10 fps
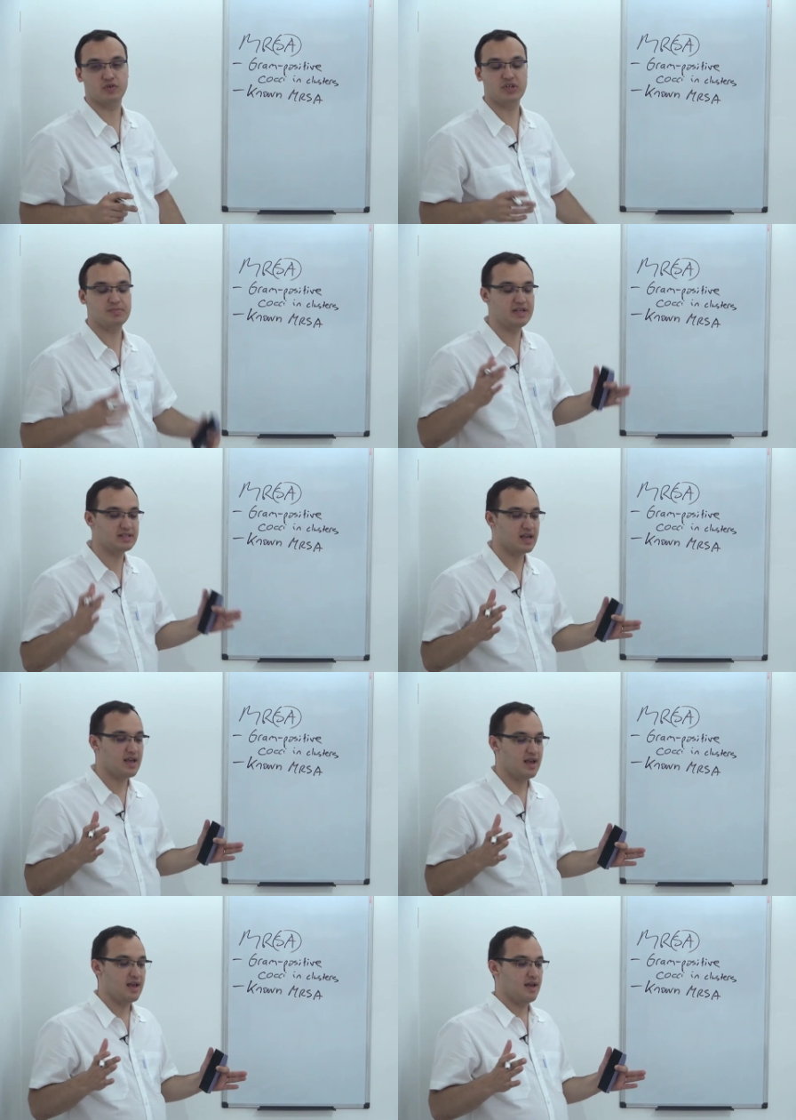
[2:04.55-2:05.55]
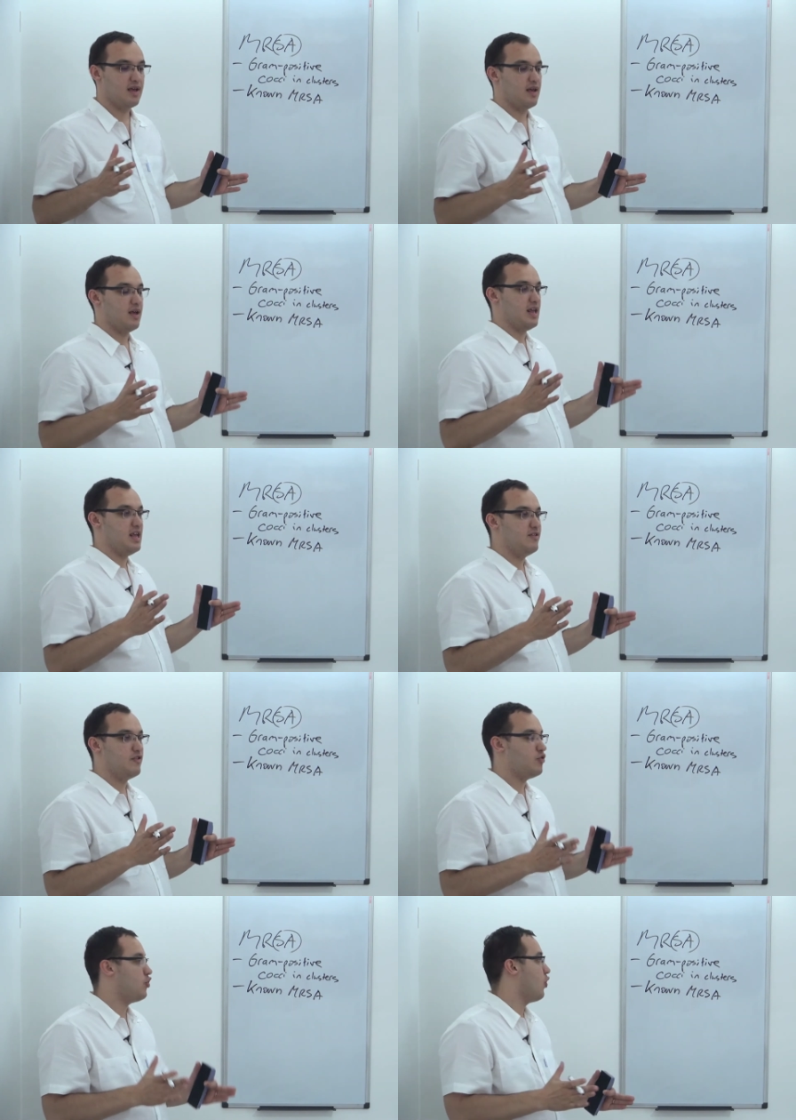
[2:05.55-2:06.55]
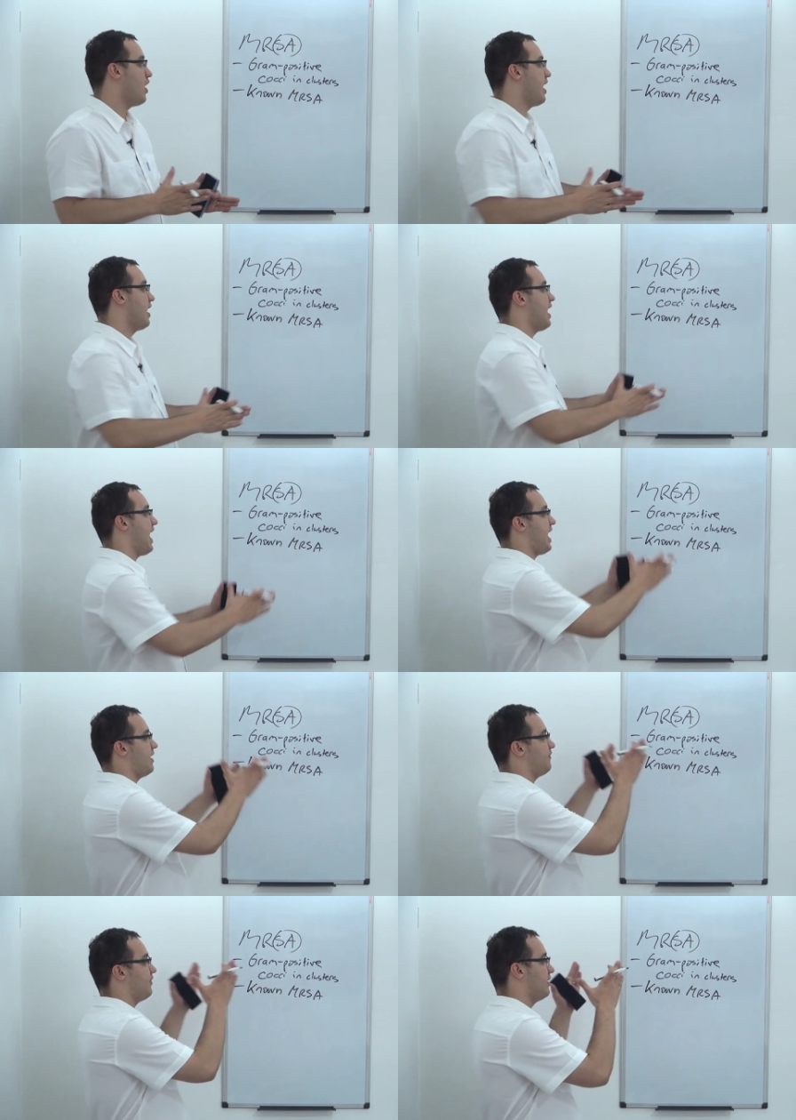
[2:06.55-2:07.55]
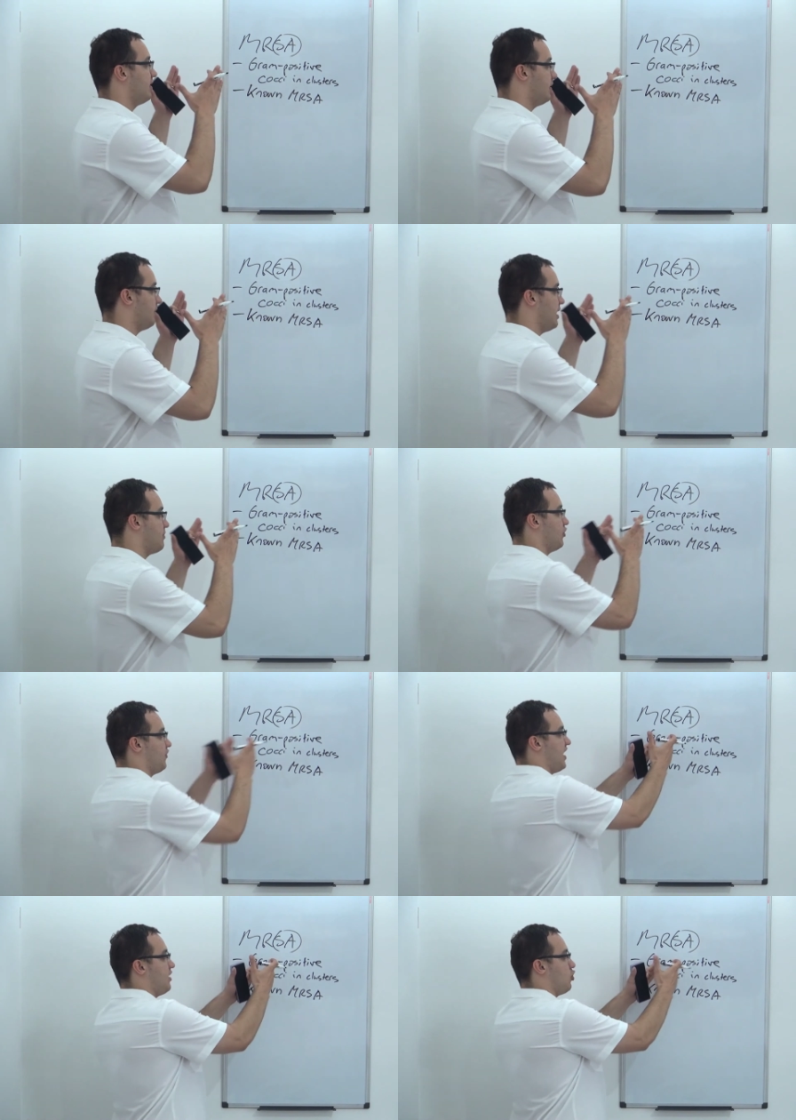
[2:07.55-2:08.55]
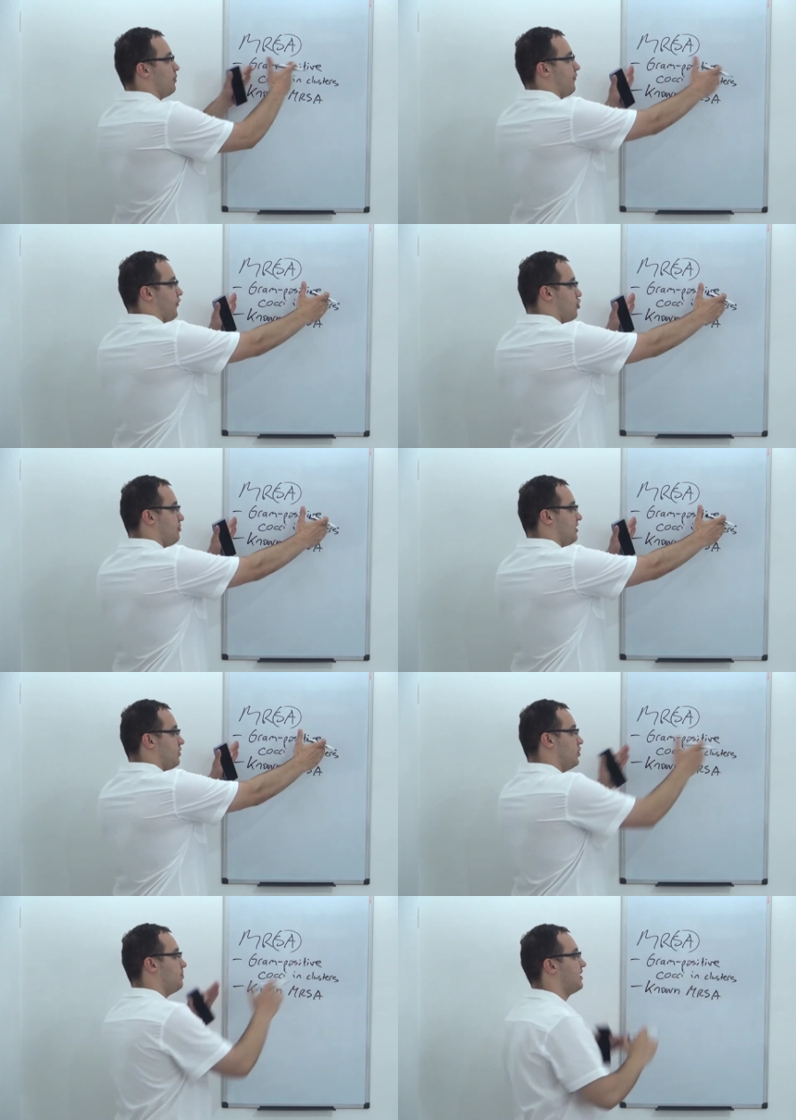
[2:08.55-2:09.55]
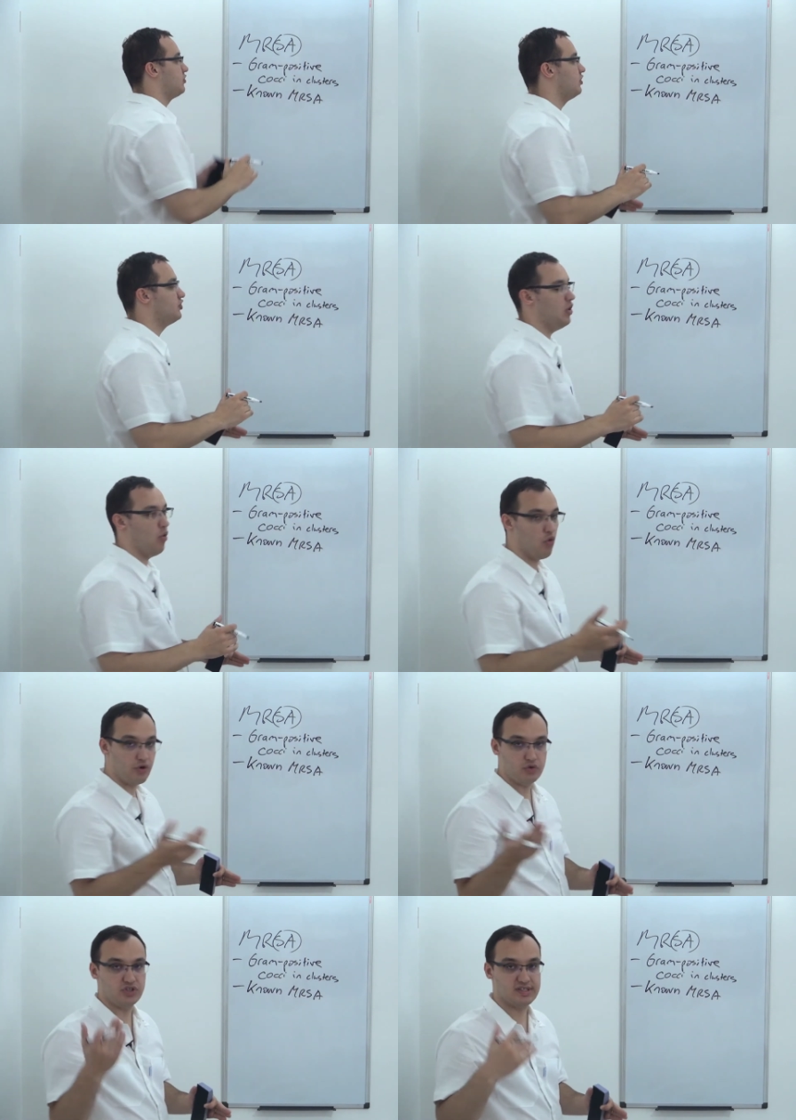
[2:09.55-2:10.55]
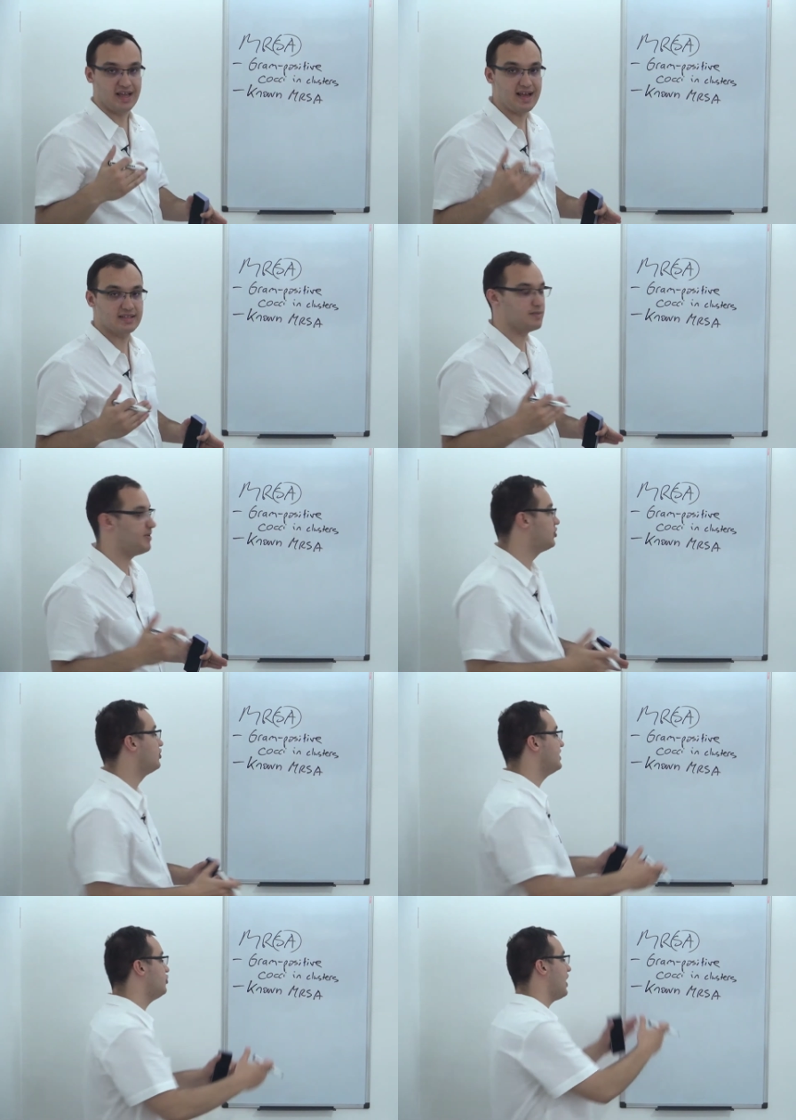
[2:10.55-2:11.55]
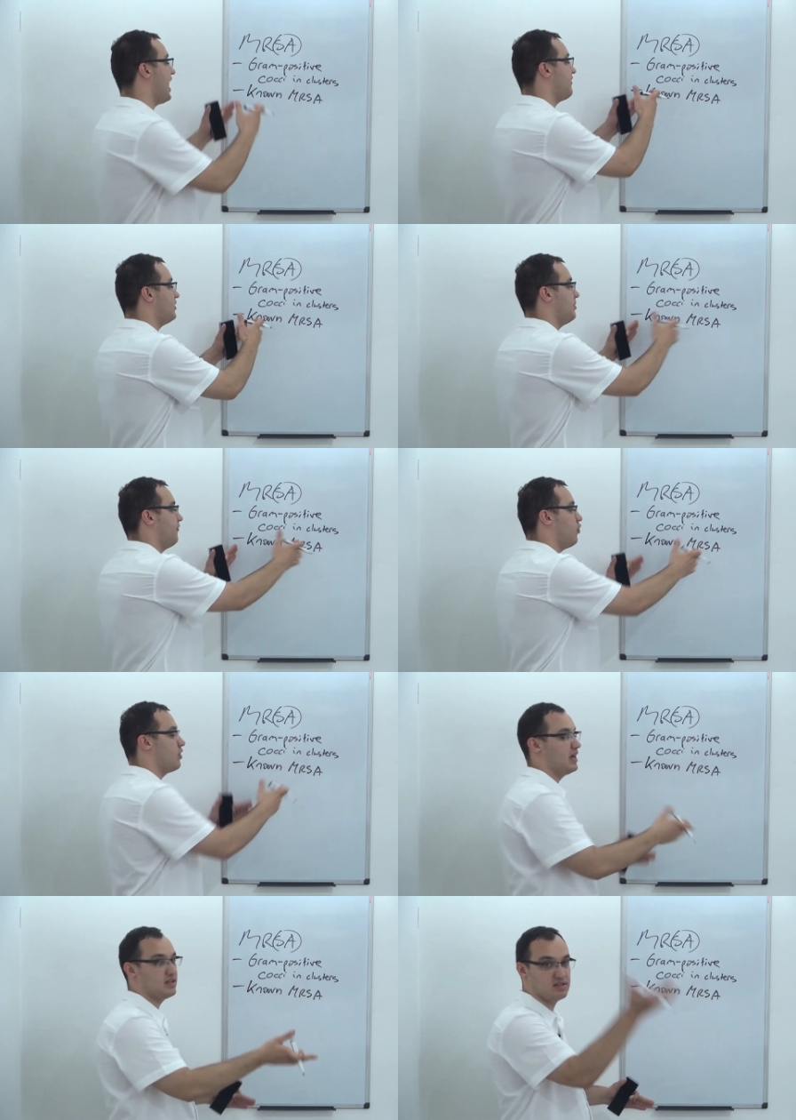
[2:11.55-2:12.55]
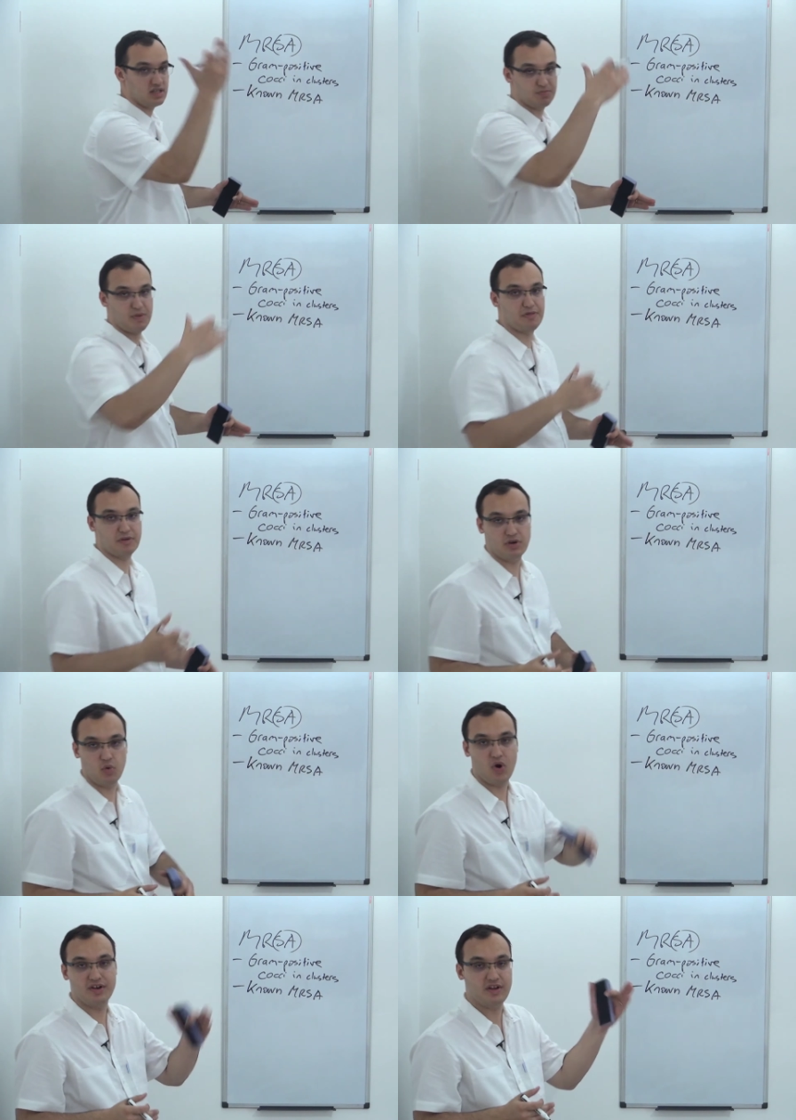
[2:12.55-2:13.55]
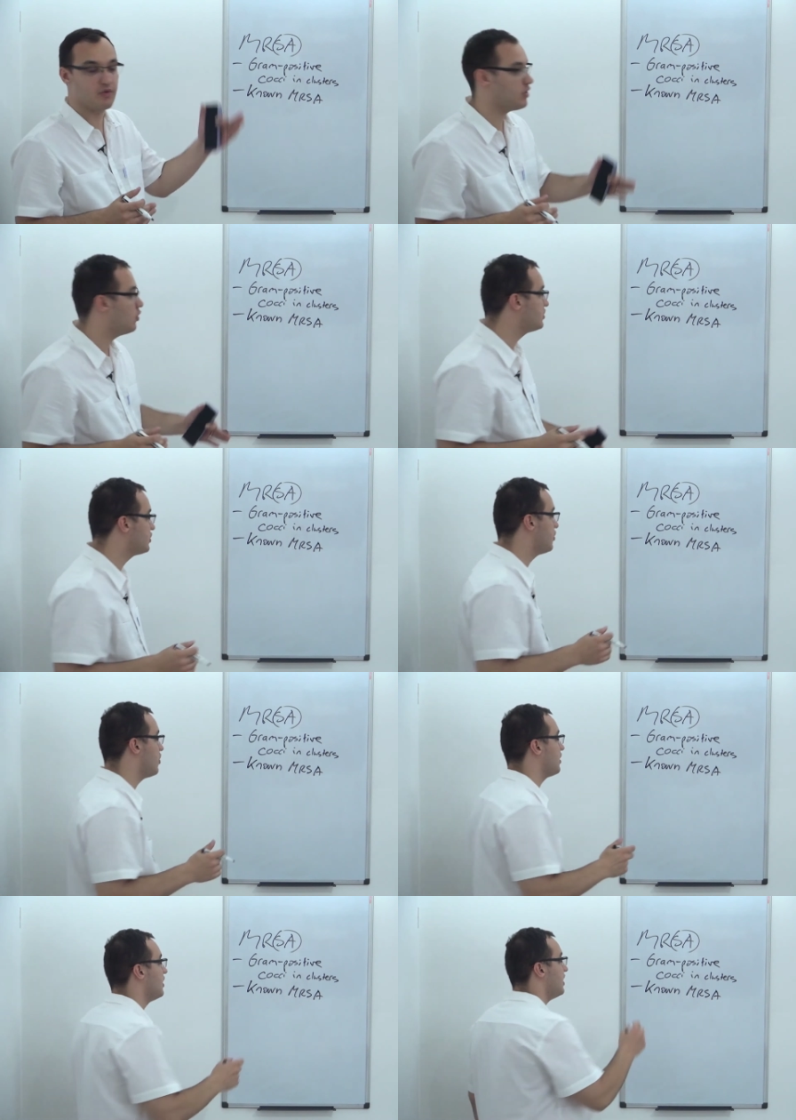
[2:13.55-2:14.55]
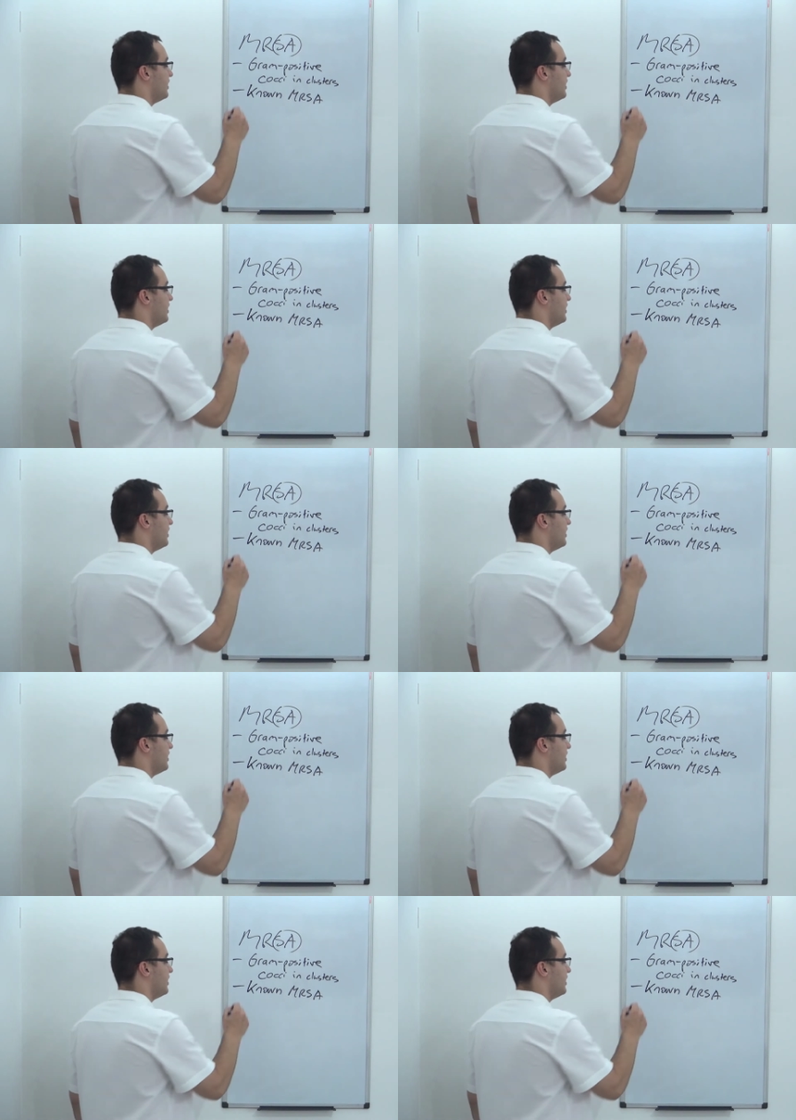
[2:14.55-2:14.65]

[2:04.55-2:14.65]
So it means either you have MRSA confirmed with pathology or you just ask the patient, did you have it before, like six months ago, one year ago, and so on.